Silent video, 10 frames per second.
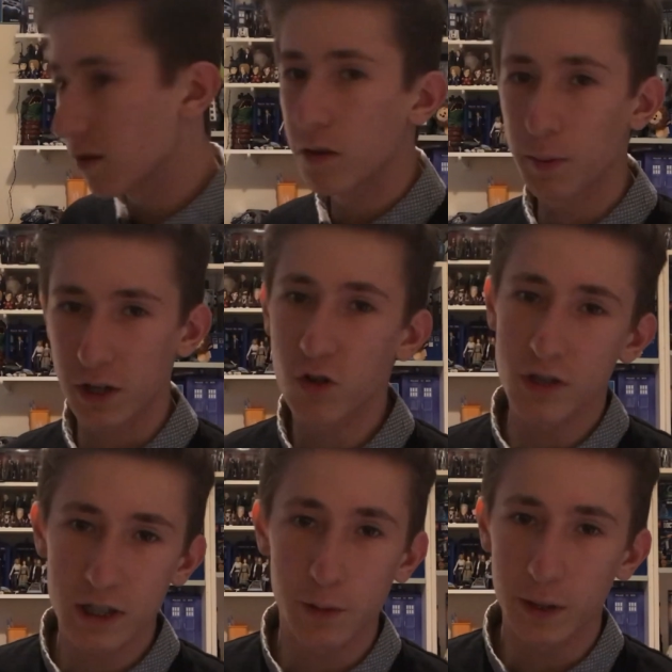the
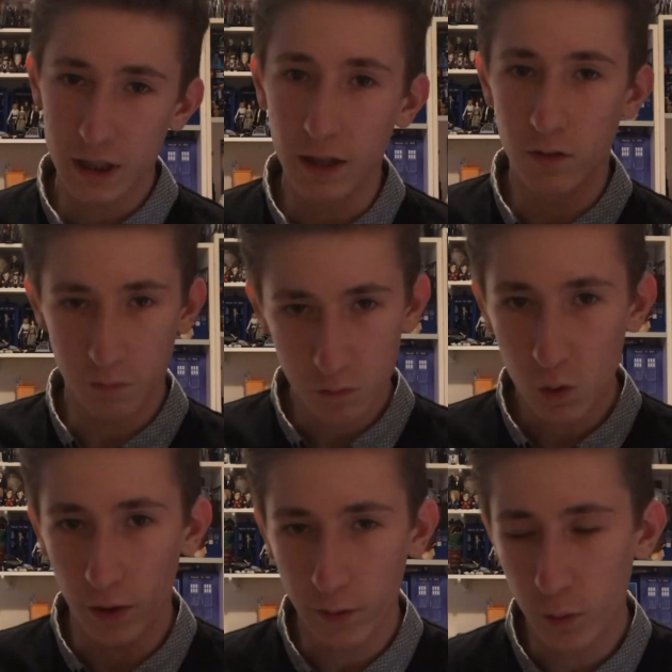battery's going to be dead
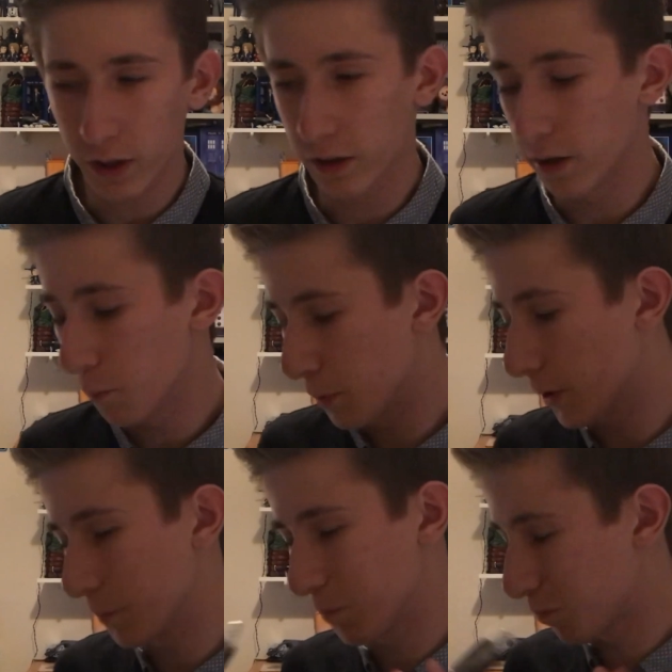quite quickly,
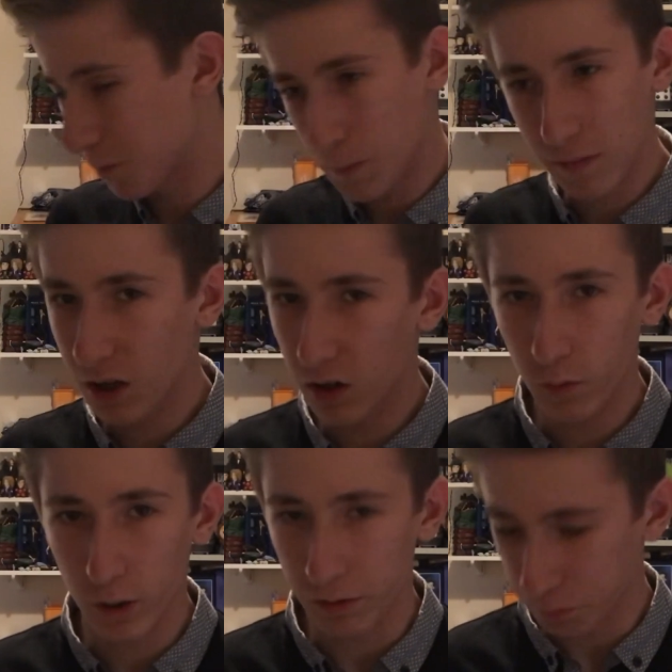but oh
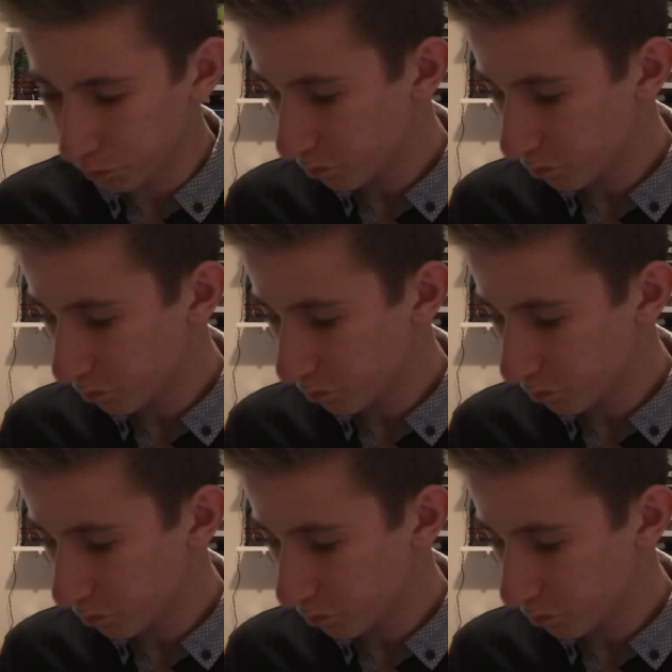well.